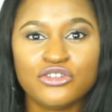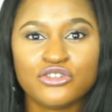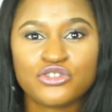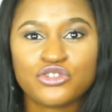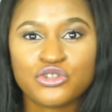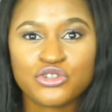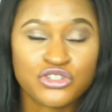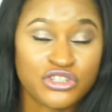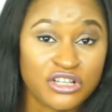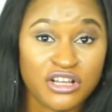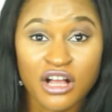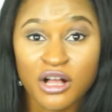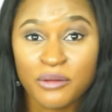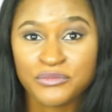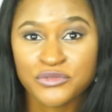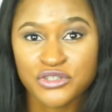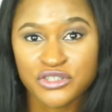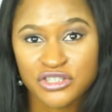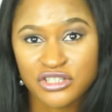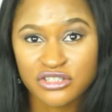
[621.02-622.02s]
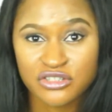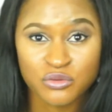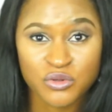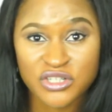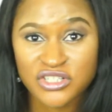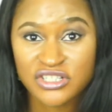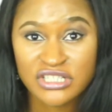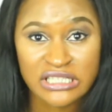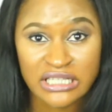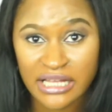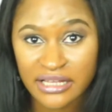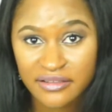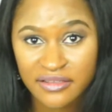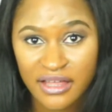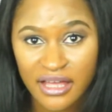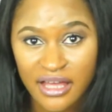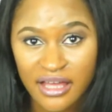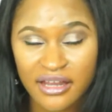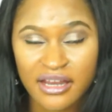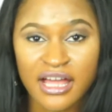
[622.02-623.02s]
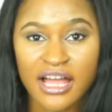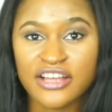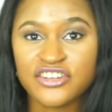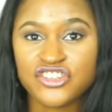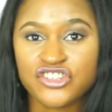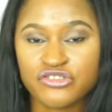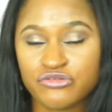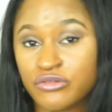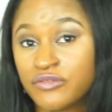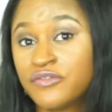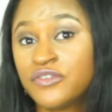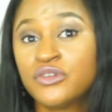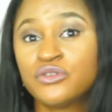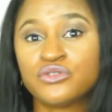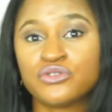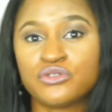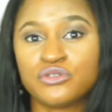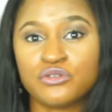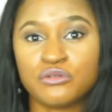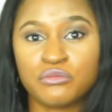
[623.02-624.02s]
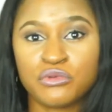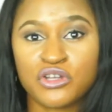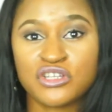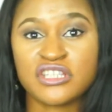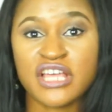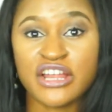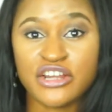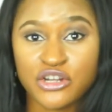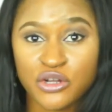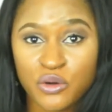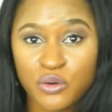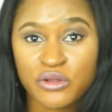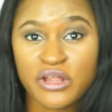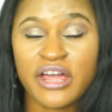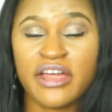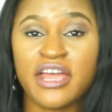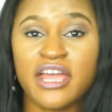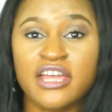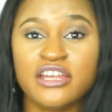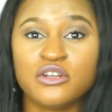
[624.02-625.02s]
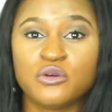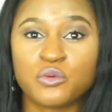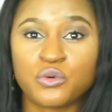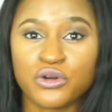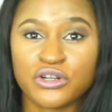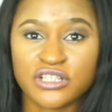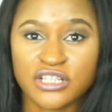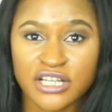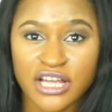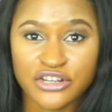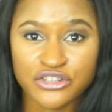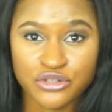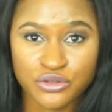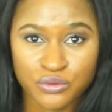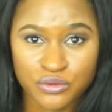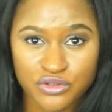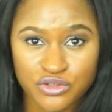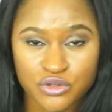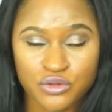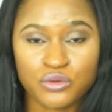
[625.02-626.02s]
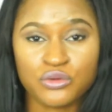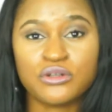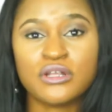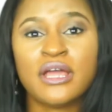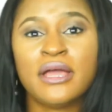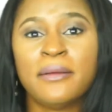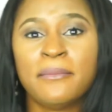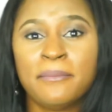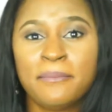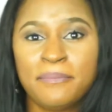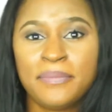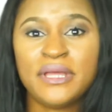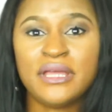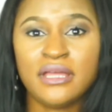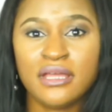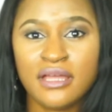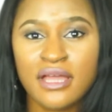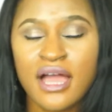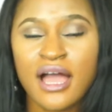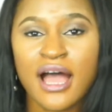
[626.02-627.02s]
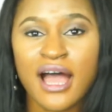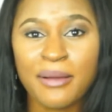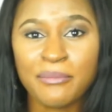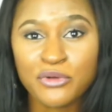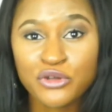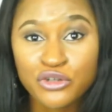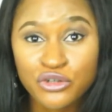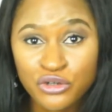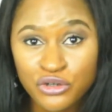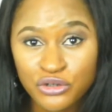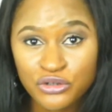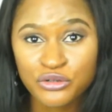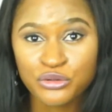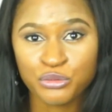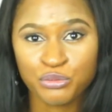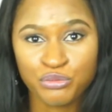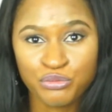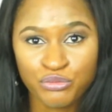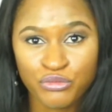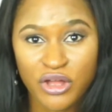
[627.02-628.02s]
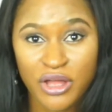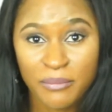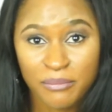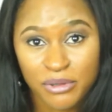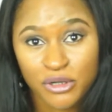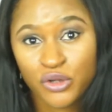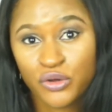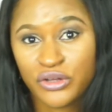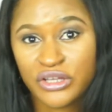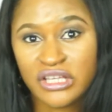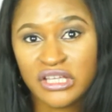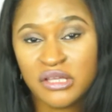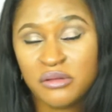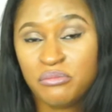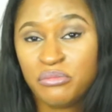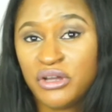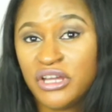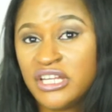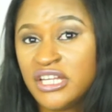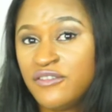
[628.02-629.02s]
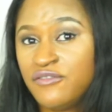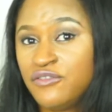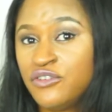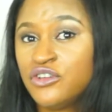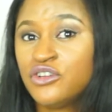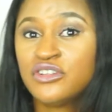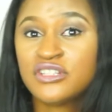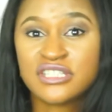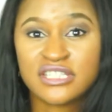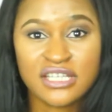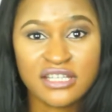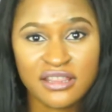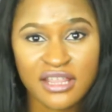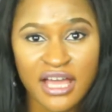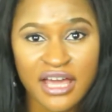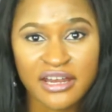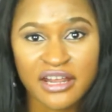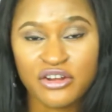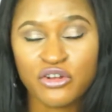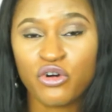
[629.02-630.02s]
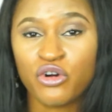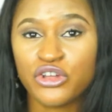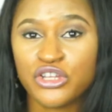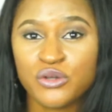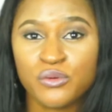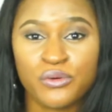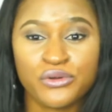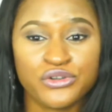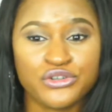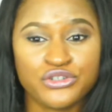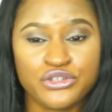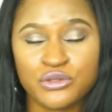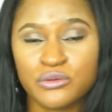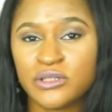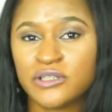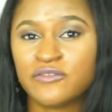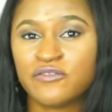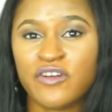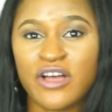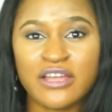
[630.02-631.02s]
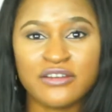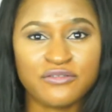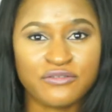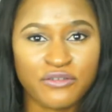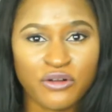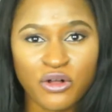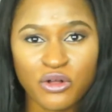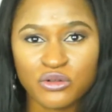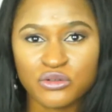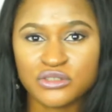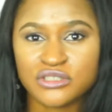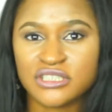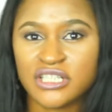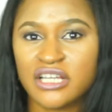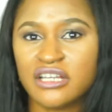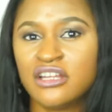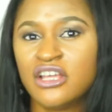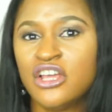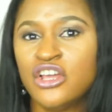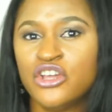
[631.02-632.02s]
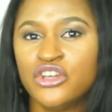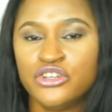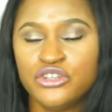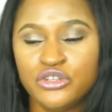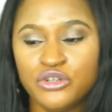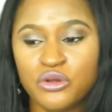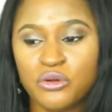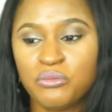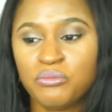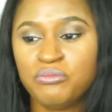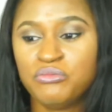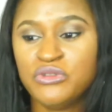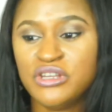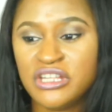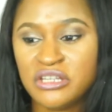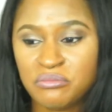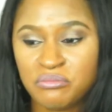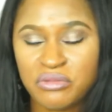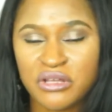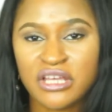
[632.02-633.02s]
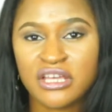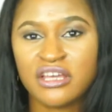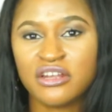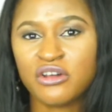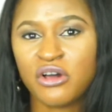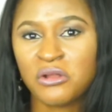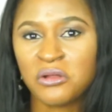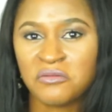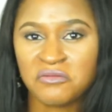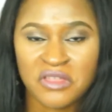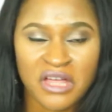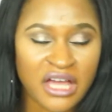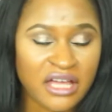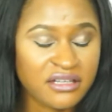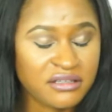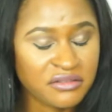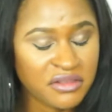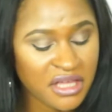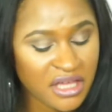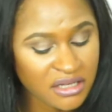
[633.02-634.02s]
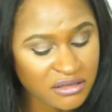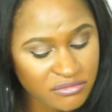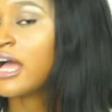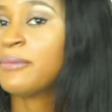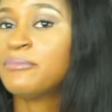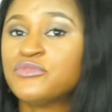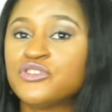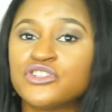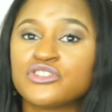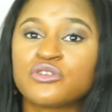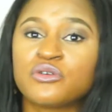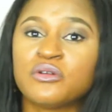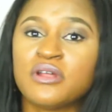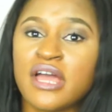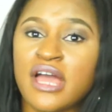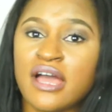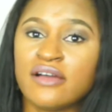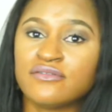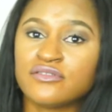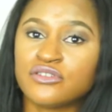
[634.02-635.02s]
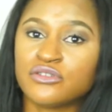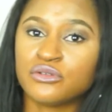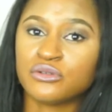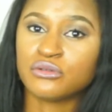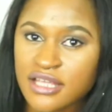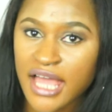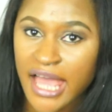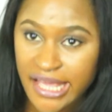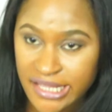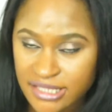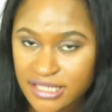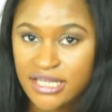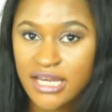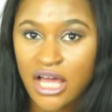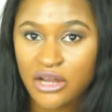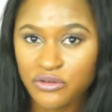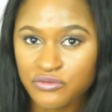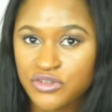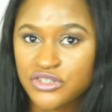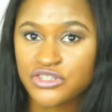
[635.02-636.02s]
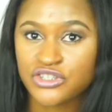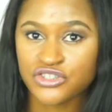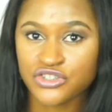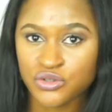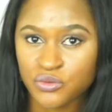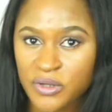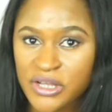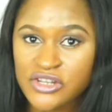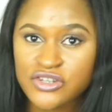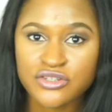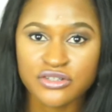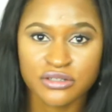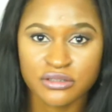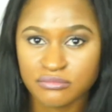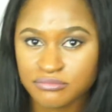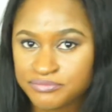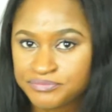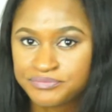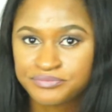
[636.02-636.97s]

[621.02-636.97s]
to succumb to situations like that. I just refuse to because I know that A, the work that I do is good. B, I'm a good employee. But if you don't see that and all you want to do is find faults and, you know, nitpick and all of that, then I'm just gonna have to exit out of the situation,